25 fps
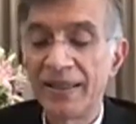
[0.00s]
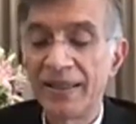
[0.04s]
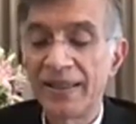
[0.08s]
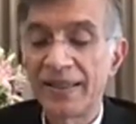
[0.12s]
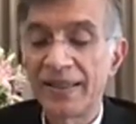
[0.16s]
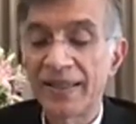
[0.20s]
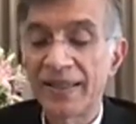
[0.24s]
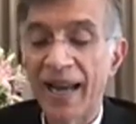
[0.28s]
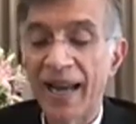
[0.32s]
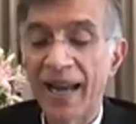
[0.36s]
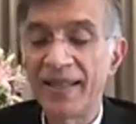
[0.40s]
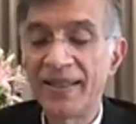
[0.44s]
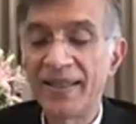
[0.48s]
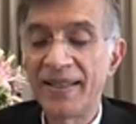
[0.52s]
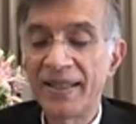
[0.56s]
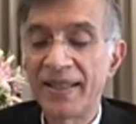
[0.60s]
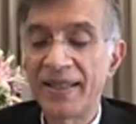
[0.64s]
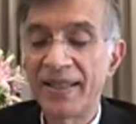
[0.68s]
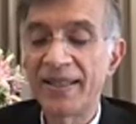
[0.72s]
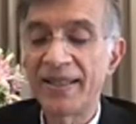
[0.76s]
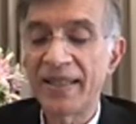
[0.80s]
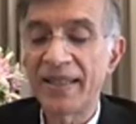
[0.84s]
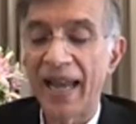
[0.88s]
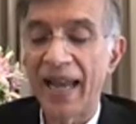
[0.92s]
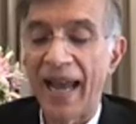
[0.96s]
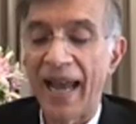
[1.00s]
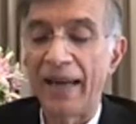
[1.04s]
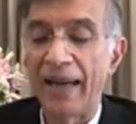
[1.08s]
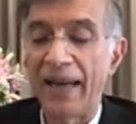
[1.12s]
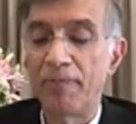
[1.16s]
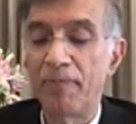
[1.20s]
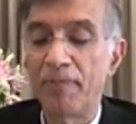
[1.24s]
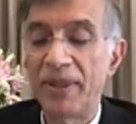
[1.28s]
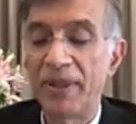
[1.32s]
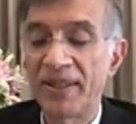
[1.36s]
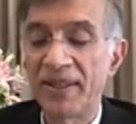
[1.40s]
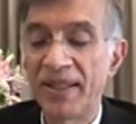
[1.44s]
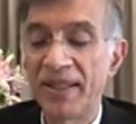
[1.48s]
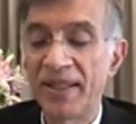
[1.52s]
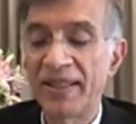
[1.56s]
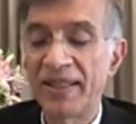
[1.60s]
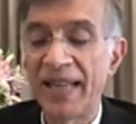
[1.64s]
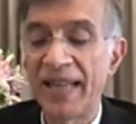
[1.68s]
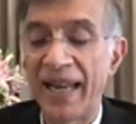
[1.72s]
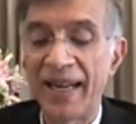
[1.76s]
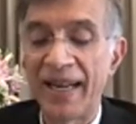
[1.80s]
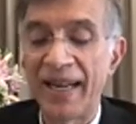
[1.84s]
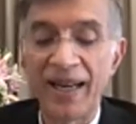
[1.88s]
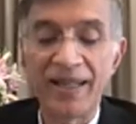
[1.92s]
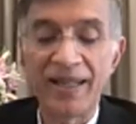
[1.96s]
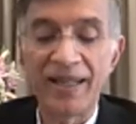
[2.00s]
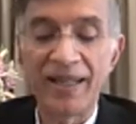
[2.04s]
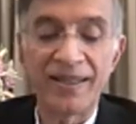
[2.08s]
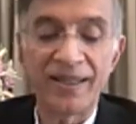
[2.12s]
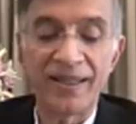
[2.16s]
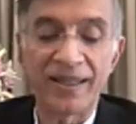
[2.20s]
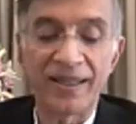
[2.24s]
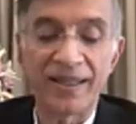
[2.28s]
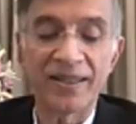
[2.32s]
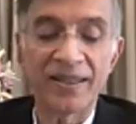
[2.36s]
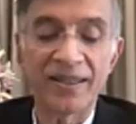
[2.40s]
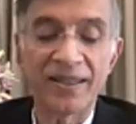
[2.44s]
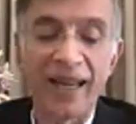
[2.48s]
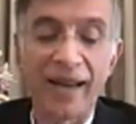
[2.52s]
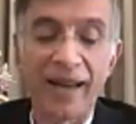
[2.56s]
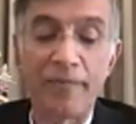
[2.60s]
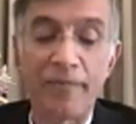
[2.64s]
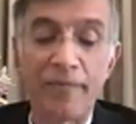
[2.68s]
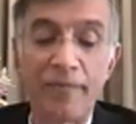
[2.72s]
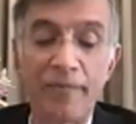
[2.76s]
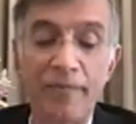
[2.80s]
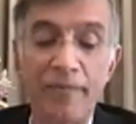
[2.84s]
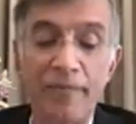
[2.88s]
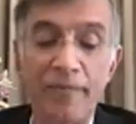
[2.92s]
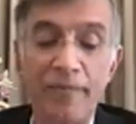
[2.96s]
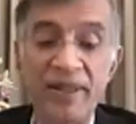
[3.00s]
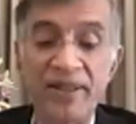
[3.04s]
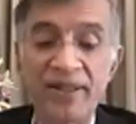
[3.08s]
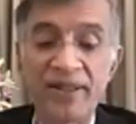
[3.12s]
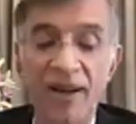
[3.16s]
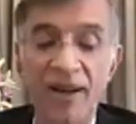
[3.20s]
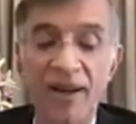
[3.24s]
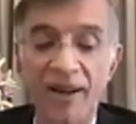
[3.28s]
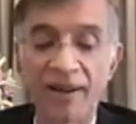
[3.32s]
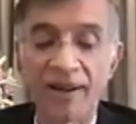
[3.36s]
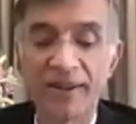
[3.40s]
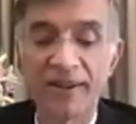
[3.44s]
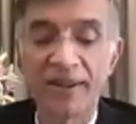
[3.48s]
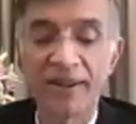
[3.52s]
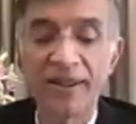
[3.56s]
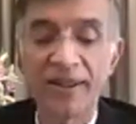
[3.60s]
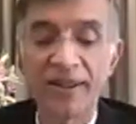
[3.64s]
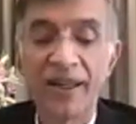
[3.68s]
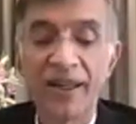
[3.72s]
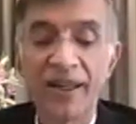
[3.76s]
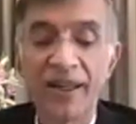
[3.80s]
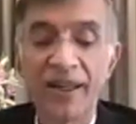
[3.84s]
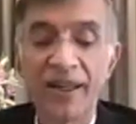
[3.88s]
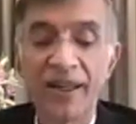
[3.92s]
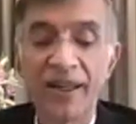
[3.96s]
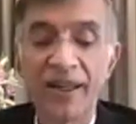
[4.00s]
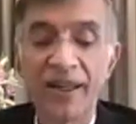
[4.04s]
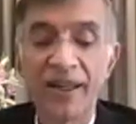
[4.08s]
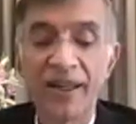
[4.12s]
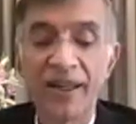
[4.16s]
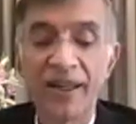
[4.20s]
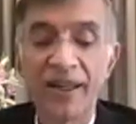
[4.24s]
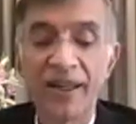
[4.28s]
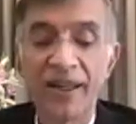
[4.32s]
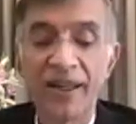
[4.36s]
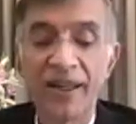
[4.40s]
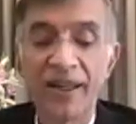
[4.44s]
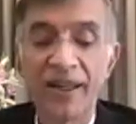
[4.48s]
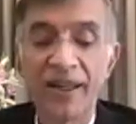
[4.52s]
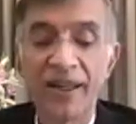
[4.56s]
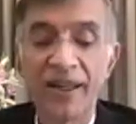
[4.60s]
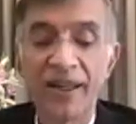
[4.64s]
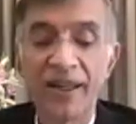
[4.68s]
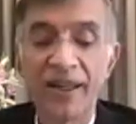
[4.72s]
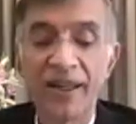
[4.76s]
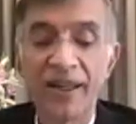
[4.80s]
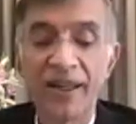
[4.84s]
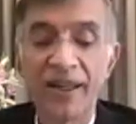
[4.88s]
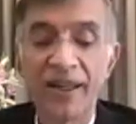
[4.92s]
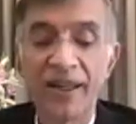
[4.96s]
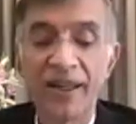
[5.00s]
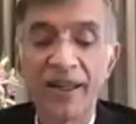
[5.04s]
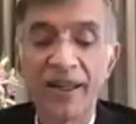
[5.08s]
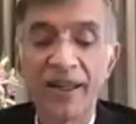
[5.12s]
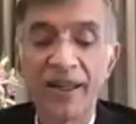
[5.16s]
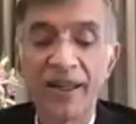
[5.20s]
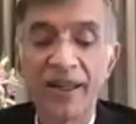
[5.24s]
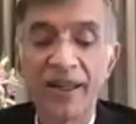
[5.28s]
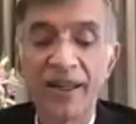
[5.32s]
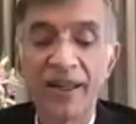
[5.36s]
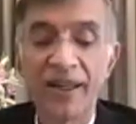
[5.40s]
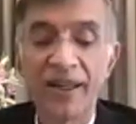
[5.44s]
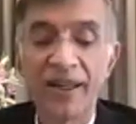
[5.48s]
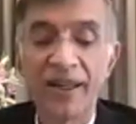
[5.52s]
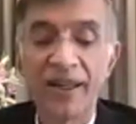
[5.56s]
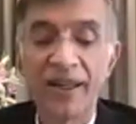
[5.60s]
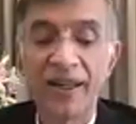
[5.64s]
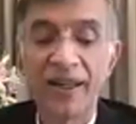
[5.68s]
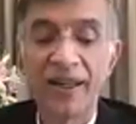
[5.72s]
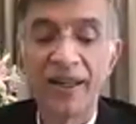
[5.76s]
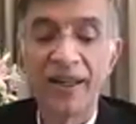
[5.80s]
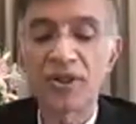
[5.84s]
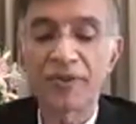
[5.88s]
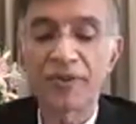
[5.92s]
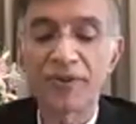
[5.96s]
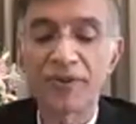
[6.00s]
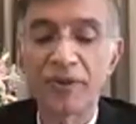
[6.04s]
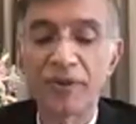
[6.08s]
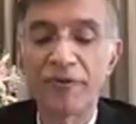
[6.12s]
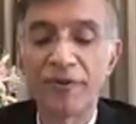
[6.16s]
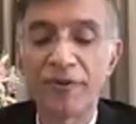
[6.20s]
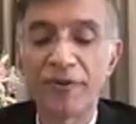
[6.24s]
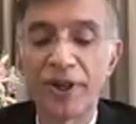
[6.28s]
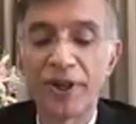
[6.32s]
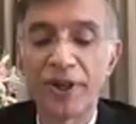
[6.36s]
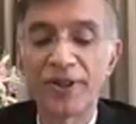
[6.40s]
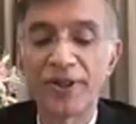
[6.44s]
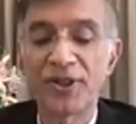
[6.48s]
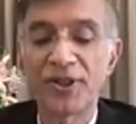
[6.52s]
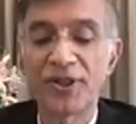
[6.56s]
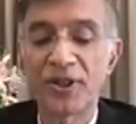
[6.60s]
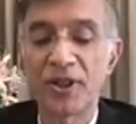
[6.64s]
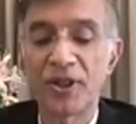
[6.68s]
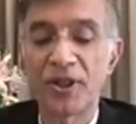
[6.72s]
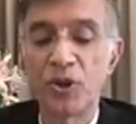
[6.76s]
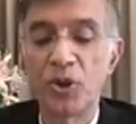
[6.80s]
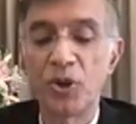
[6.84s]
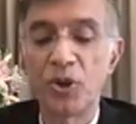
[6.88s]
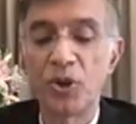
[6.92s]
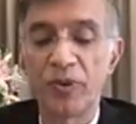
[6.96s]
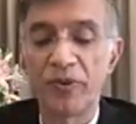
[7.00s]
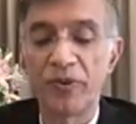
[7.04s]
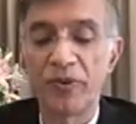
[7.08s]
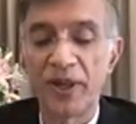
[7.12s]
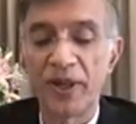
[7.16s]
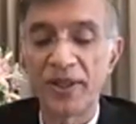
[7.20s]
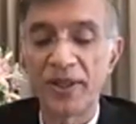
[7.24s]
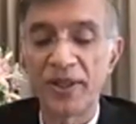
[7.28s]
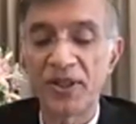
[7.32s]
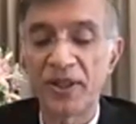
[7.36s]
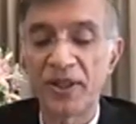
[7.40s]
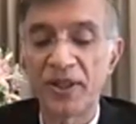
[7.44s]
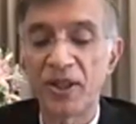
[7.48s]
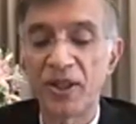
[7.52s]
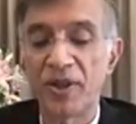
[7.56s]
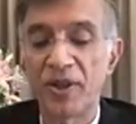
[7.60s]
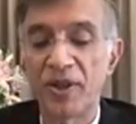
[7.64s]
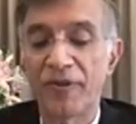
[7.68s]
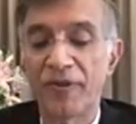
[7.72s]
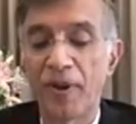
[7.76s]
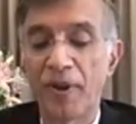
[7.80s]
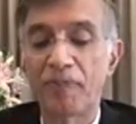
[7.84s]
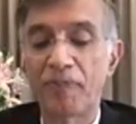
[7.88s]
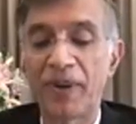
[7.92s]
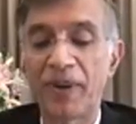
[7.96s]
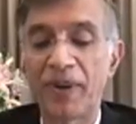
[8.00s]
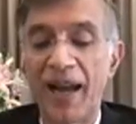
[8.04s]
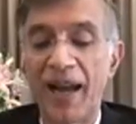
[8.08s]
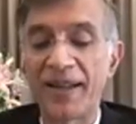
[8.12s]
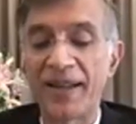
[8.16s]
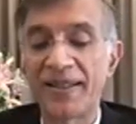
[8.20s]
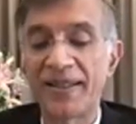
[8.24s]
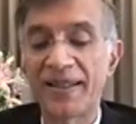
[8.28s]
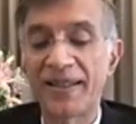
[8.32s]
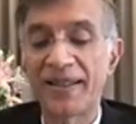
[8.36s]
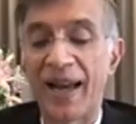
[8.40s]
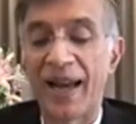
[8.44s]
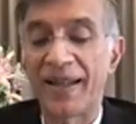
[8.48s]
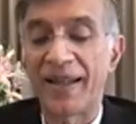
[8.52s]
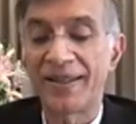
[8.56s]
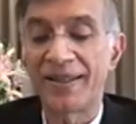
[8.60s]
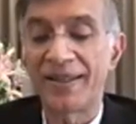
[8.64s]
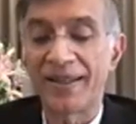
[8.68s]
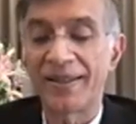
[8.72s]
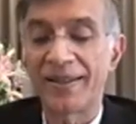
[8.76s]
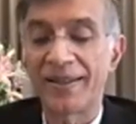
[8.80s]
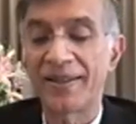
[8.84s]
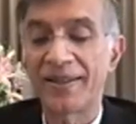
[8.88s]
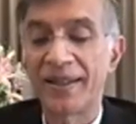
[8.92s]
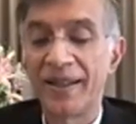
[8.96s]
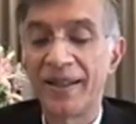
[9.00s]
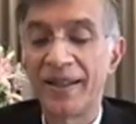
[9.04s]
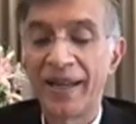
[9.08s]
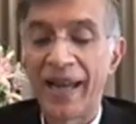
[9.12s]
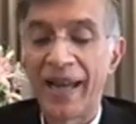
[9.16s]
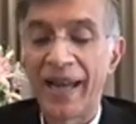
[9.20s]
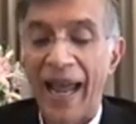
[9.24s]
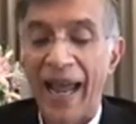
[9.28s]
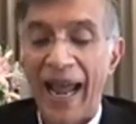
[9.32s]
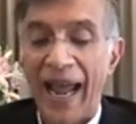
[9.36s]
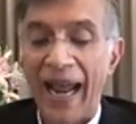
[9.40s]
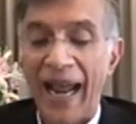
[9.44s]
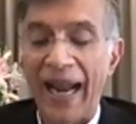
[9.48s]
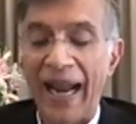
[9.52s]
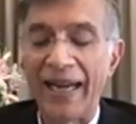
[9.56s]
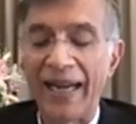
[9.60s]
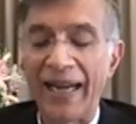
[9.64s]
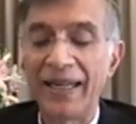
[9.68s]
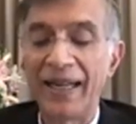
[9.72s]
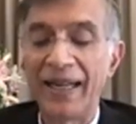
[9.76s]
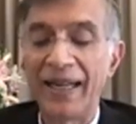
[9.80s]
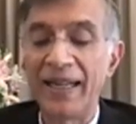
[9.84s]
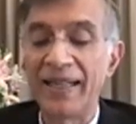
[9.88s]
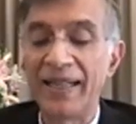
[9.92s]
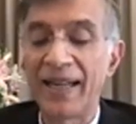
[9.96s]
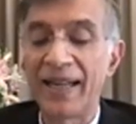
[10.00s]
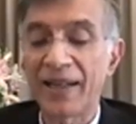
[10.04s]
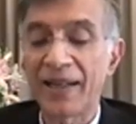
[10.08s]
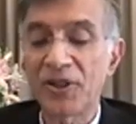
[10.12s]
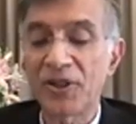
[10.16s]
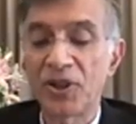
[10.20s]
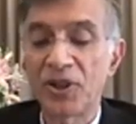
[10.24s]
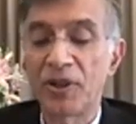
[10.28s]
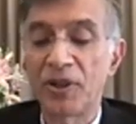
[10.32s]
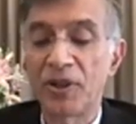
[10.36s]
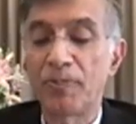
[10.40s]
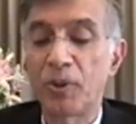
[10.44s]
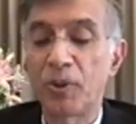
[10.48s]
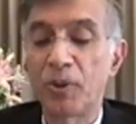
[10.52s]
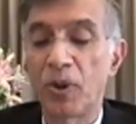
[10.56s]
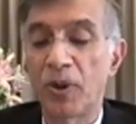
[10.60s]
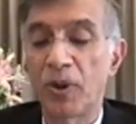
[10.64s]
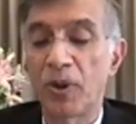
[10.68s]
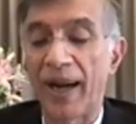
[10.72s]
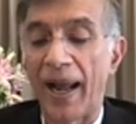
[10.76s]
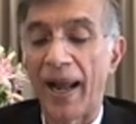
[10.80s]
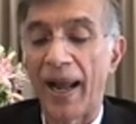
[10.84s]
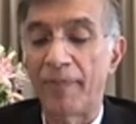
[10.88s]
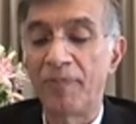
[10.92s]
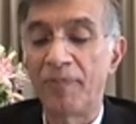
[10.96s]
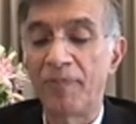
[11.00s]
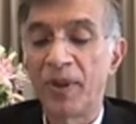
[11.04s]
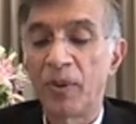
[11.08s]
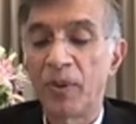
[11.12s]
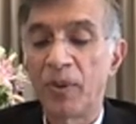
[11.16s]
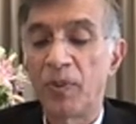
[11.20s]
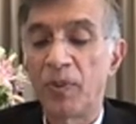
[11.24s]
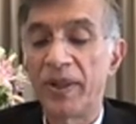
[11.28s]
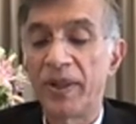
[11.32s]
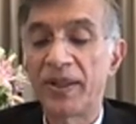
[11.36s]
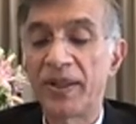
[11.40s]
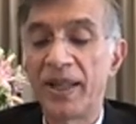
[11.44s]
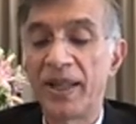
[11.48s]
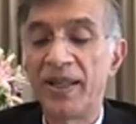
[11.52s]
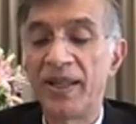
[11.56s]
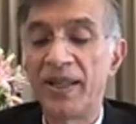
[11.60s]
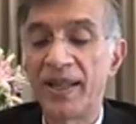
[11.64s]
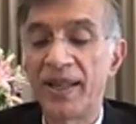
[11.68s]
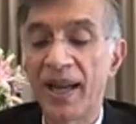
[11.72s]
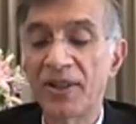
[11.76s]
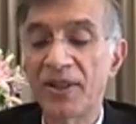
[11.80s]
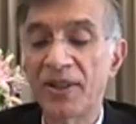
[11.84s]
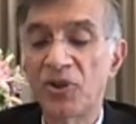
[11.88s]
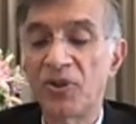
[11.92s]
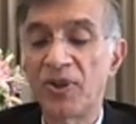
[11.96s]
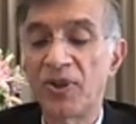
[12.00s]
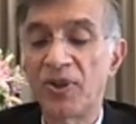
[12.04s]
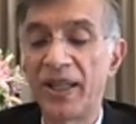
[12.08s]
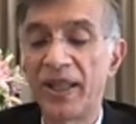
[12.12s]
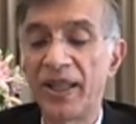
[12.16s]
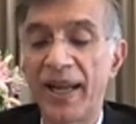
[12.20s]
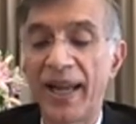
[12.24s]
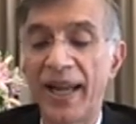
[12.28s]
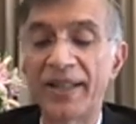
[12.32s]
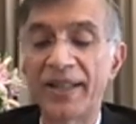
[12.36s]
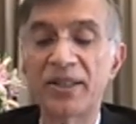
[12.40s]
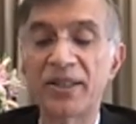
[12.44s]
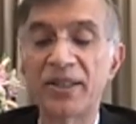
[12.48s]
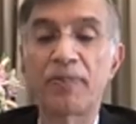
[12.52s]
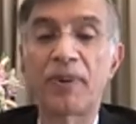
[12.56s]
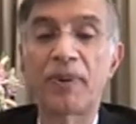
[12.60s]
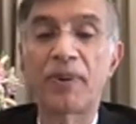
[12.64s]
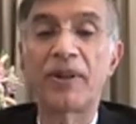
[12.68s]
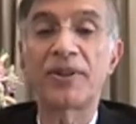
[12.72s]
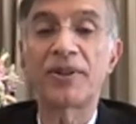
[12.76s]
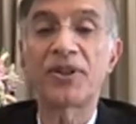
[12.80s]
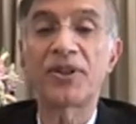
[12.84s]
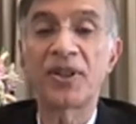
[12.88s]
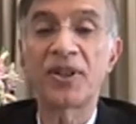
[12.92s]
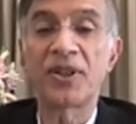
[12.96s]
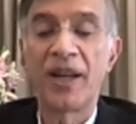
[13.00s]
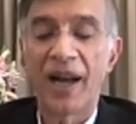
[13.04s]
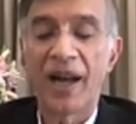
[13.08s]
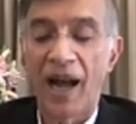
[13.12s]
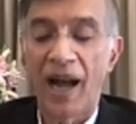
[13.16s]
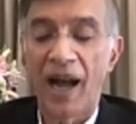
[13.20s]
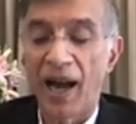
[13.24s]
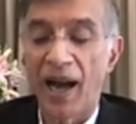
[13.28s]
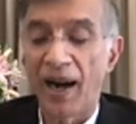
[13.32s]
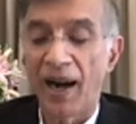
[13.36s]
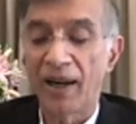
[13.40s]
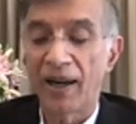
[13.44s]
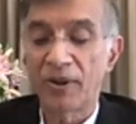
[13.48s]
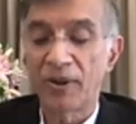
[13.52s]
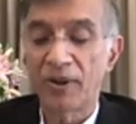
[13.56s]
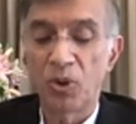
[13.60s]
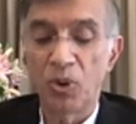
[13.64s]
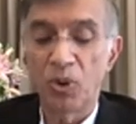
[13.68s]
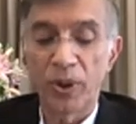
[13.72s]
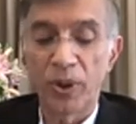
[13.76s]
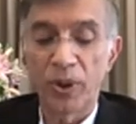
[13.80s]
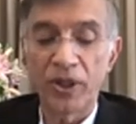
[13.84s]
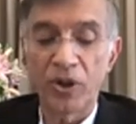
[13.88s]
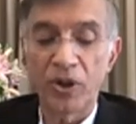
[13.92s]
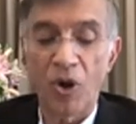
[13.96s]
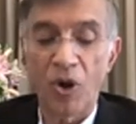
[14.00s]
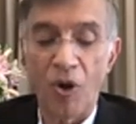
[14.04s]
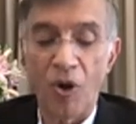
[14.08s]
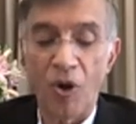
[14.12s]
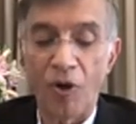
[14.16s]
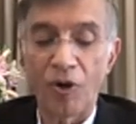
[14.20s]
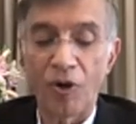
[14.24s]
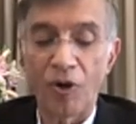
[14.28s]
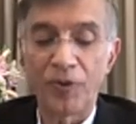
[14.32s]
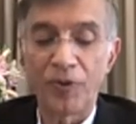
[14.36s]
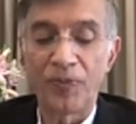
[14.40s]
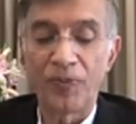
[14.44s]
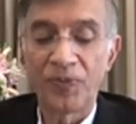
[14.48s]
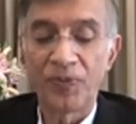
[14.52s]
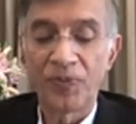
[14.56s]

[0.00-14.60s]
Sciences and Business Analytics have been started under the aegis of the first University of Applied Sciences and induction program with industry experts are going on.